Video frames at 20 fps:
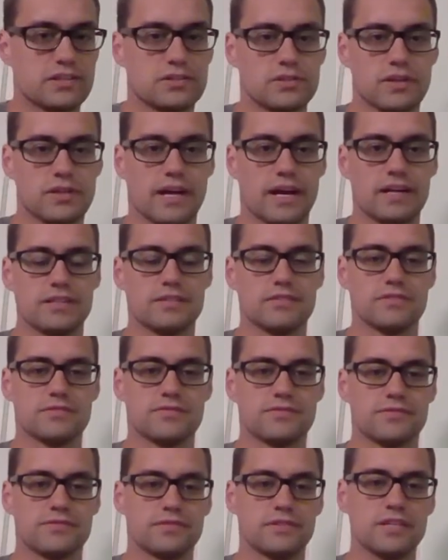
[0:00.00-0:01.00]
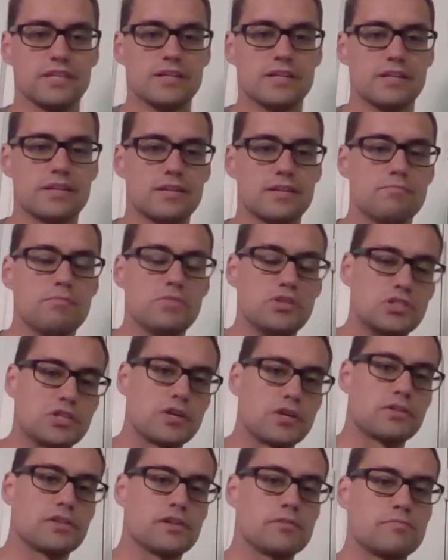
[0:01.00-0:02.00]
kind of material
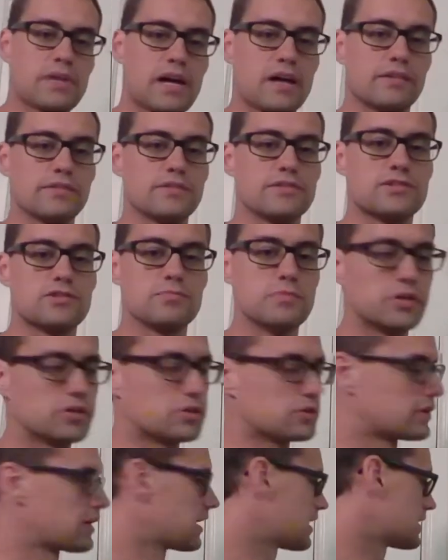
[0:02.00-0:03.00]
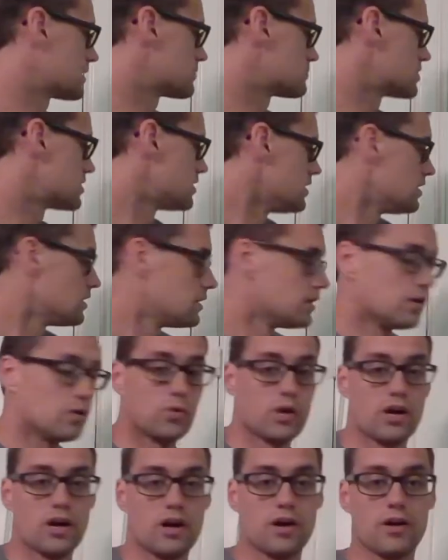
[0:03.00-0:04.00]
imbalanced middle game
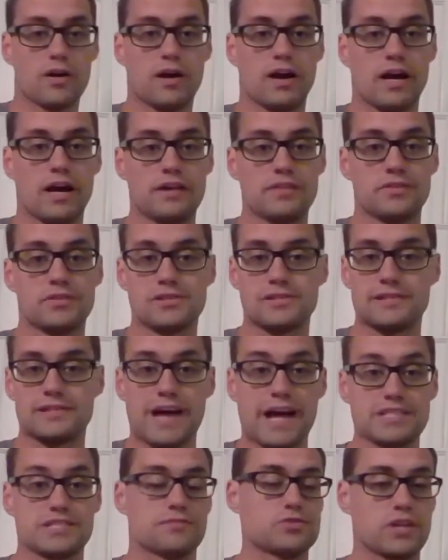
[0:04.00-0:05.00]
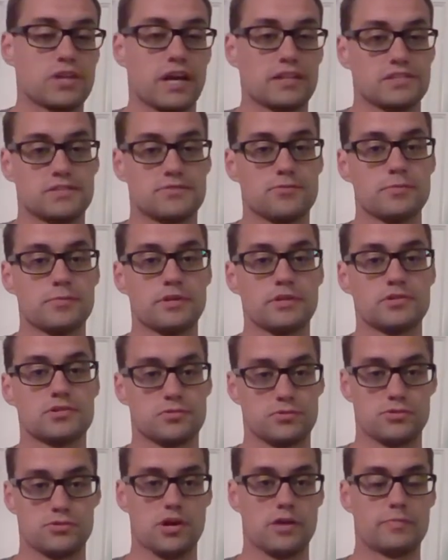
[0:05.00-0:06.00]
where there's lots of chances for me to
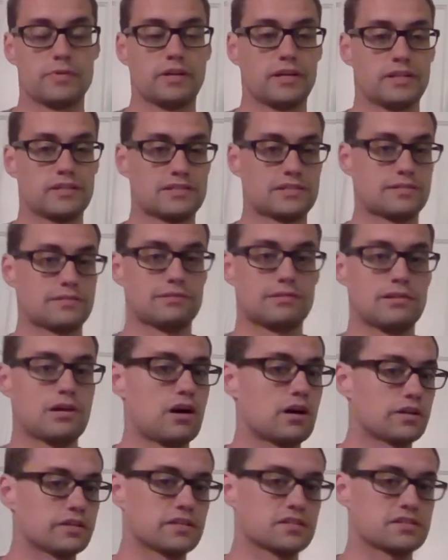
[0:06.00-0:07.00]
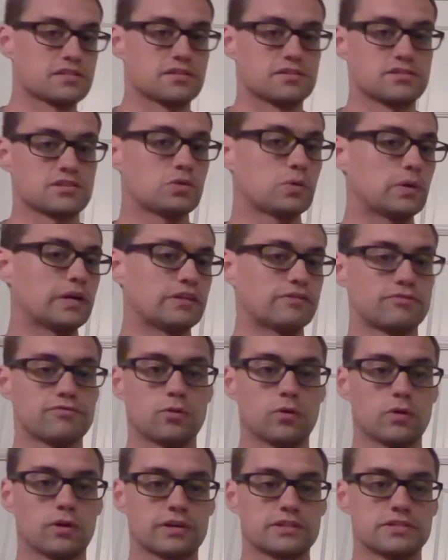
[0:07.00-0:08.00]
screw up against long distance queen
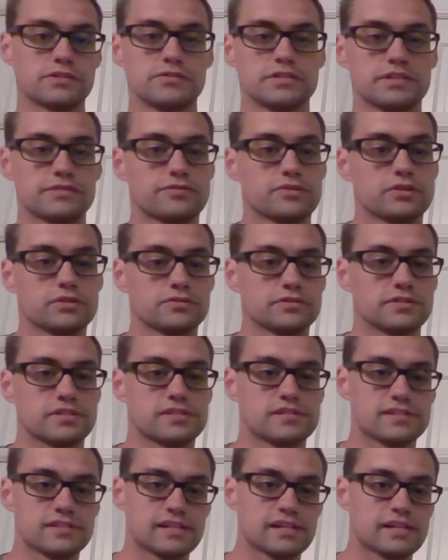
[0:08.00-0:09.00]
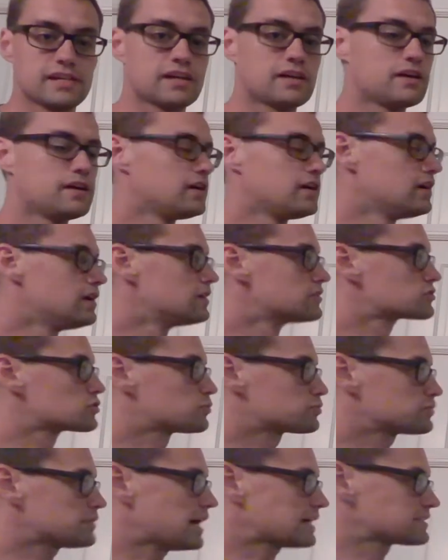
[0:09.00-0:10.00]
forks that are difficult to see. So
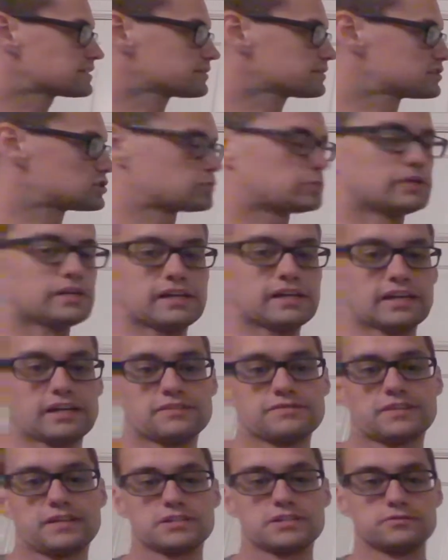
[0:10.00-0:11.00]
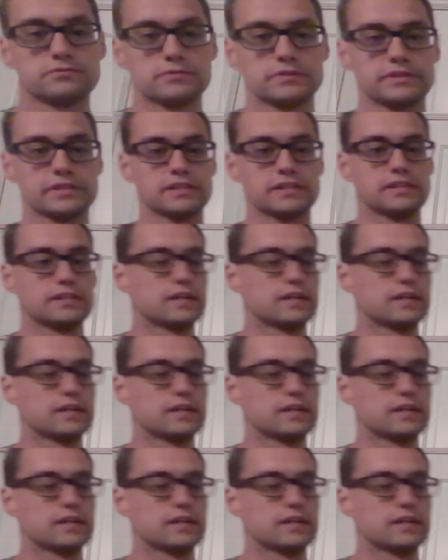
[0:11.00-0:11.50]
practically speaking, I find I